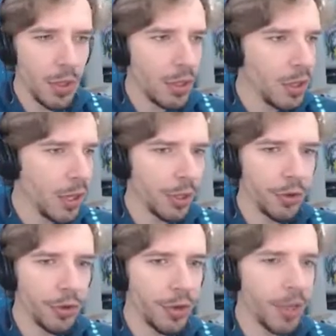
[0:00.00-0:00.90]
I could
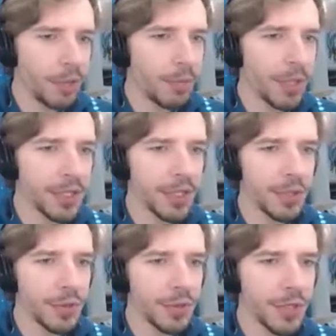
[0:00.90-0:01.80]
oh. uh, get sent
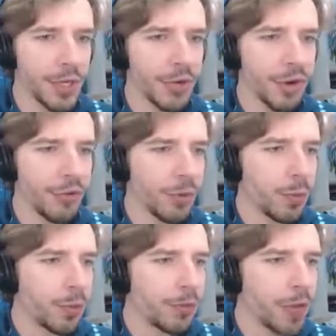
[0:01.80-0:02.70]
to a psychiatric
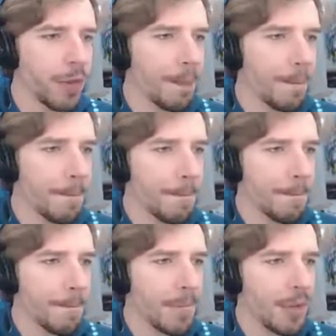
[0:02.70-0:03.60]
ward for that.
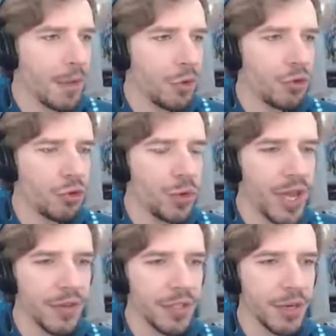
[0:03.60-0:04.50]
Do we
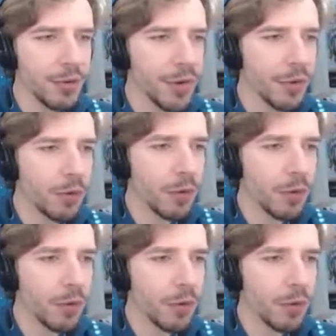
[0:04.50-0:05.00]
have a psychiatric ward? Oh,